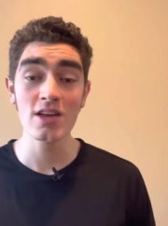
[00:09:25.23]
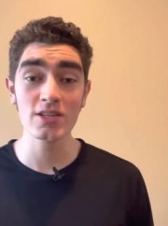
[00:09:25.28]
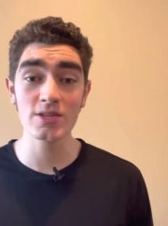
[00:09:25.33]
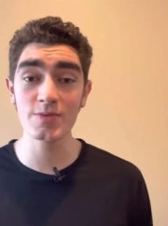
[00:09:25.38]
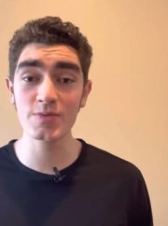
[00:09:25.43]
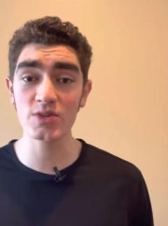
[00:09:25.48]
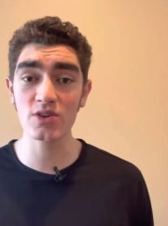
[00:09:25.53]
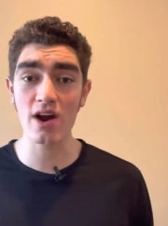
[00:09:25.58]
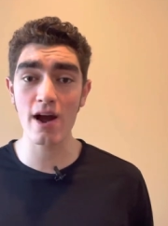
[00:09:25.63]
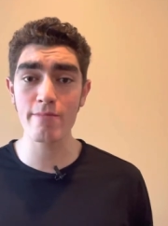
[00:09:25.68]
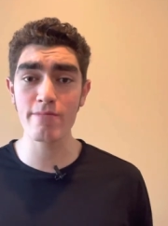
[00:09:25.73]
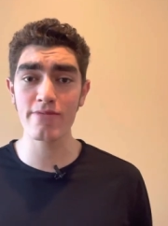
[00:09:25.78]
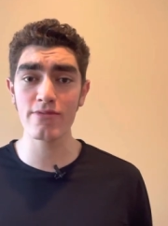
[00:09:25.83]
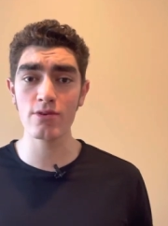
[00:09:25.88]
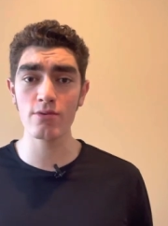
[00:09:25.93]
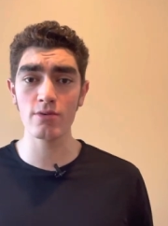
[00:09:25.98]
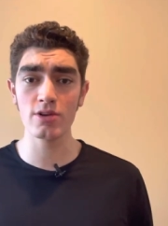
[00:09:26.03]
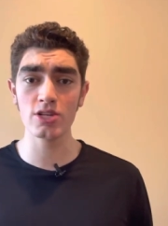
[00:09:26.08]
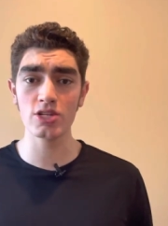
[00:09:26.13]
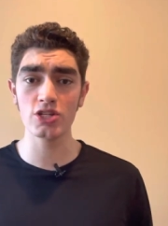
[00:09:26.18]
Subscribe if
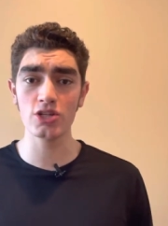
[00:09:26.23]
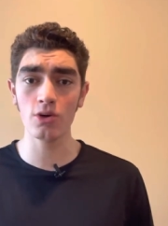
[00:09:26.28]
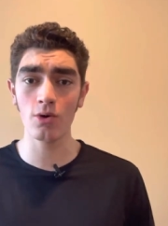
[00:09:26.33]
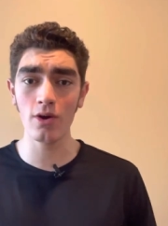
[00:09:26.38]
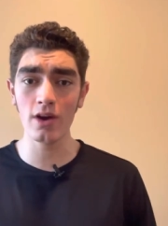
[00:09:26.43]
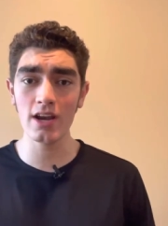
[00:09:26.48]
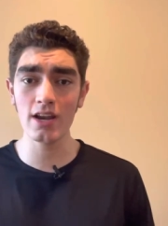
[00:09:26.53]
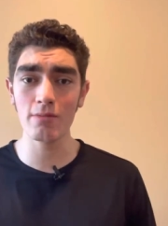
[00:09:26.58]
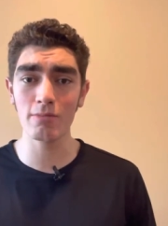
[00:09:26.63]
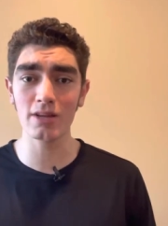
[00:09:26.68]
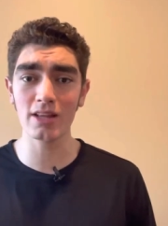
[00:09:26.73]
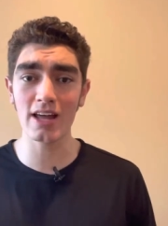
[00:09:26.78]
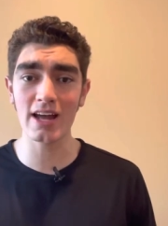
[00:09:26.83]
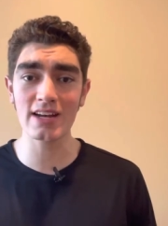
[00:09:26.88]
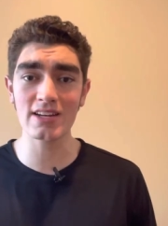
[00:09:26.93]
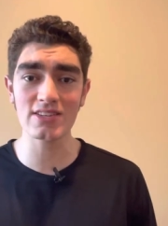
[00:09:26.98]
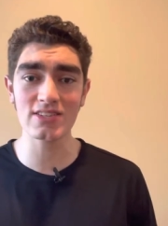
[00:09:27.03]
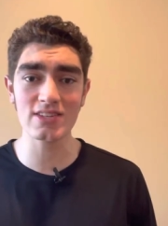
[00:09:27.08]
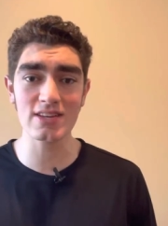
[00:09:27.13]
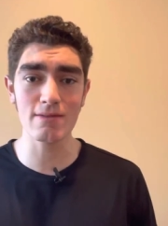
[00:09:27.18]
you enjoyed and would
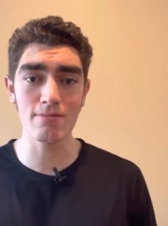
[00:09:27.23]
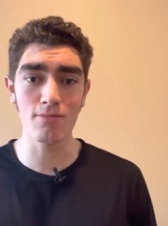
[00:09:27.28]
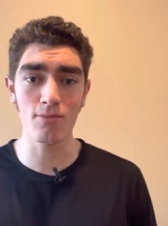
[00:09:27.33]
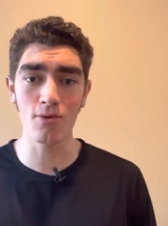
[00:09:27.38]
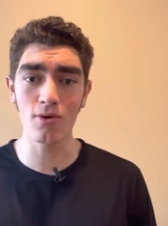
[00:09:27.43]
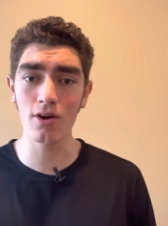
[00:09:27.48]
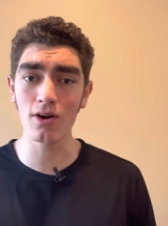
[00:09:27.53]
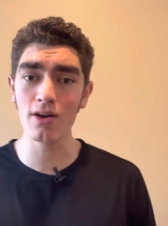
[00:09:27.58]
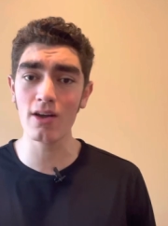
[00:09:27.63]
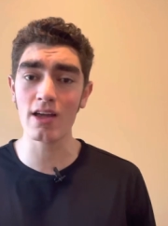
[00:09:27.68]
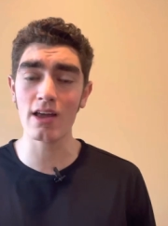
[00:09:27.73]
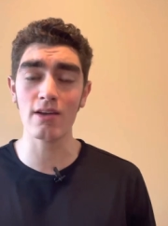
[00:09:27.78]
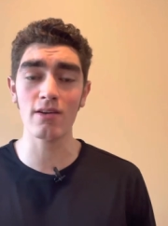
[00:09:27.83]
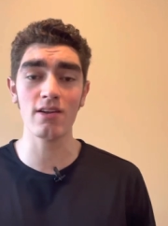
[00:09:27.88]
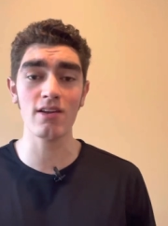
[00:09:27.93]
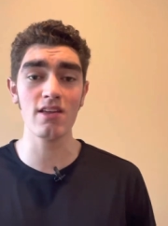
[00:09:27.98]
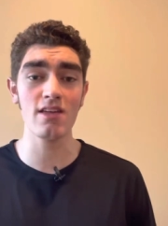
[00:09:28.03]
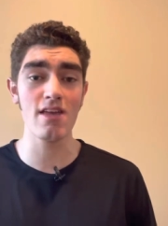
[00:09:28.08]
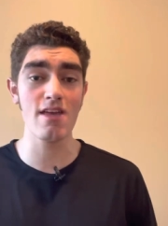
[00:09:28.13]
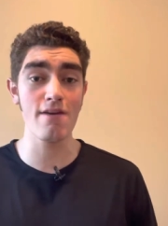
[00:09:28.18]
like to see more,
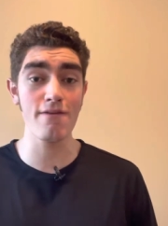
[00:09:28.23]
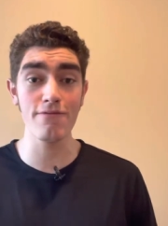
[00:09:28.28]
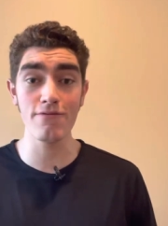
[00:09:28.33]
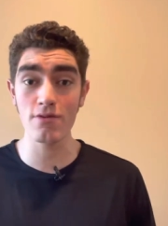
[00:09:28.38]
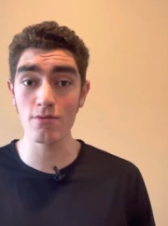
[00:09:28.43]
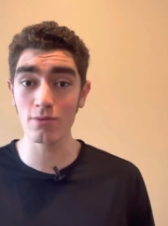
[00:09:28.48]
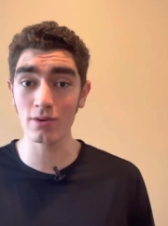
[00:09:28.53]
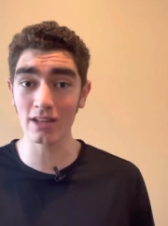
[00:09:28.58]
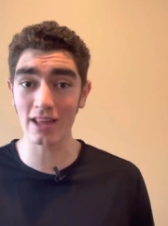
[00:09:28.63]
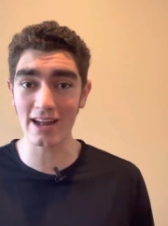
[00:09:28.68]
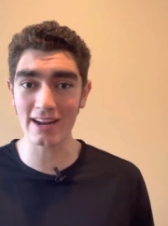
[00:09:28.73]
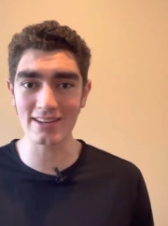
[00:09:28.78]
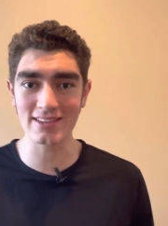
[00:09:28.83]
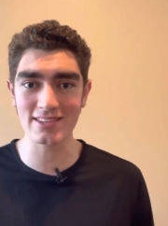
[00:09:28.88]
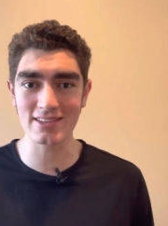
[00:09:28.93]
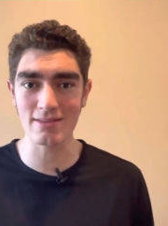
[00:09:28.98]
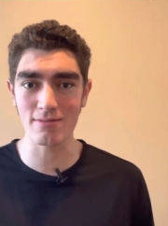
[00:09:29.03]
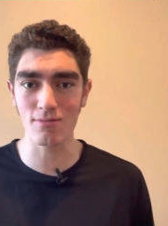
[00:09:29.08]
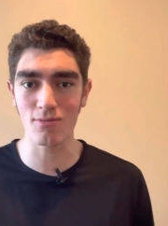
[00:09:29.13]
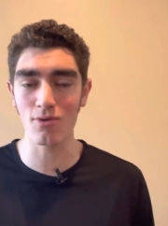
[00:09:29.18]
and if you would like to
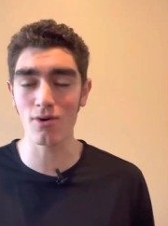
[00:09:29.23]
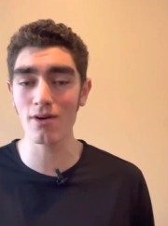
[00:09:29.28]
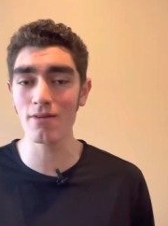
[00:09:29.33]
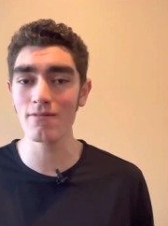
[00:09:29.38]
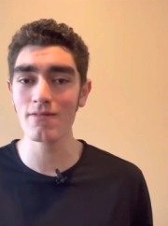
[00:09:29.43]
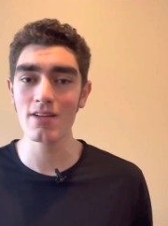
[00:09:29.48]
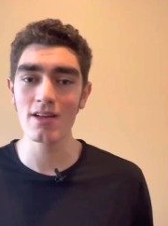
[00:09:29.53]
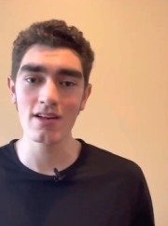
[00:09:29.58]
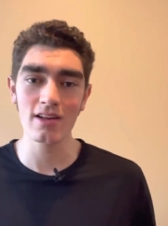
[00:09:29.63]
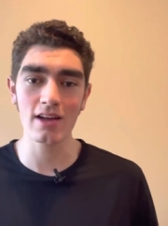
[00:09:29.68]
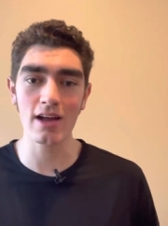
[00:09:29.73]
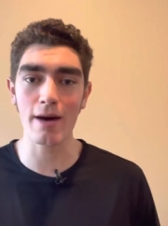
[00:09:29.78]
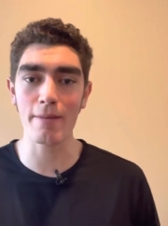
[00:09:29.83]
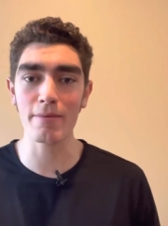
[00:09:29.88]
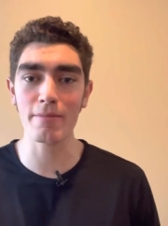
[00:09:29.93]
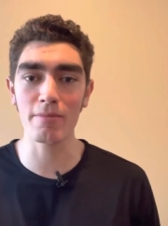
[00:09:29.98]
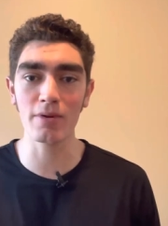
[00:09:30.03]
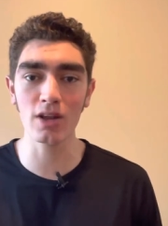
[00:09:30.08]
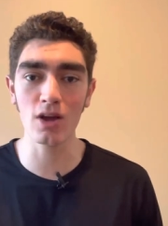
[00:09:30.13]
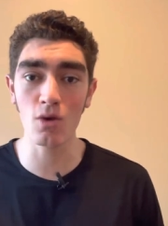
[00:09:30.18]
see more,
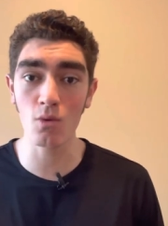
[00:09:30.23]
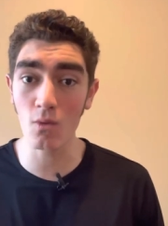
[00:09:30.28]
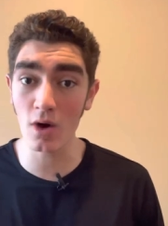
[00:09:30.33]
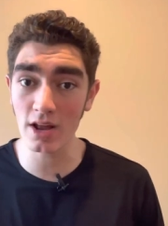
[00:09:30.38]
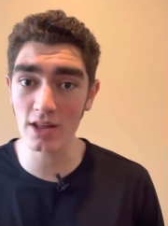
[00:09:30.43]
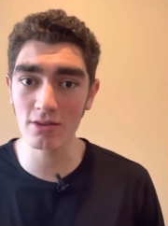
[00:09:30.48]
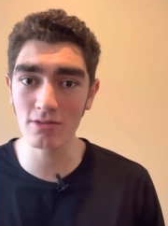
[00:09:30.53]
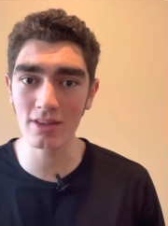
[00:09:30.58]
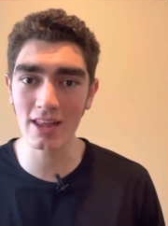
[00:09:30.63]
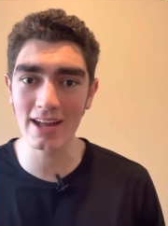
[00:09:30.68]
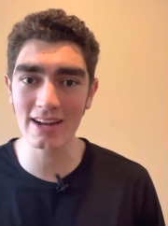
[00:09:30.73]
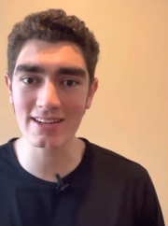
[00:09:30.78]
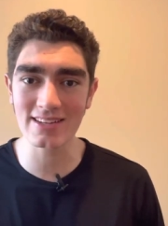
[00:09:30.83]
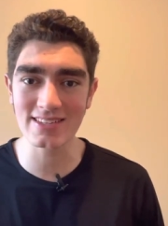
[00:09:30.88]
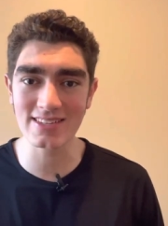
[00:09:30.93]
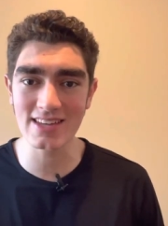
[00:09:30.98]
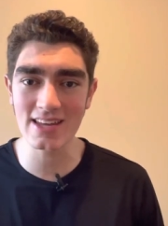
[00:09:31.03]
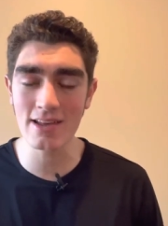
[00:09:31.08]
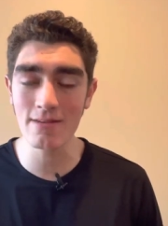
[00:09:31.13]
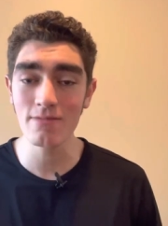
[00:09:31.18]
Comment below what you'd like to
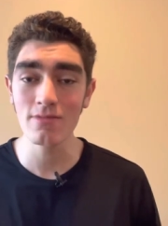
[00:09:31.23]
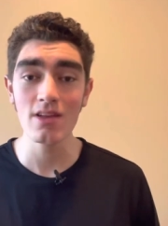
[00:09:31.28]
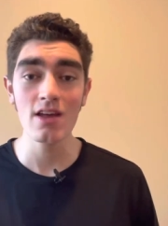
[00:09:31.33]
see.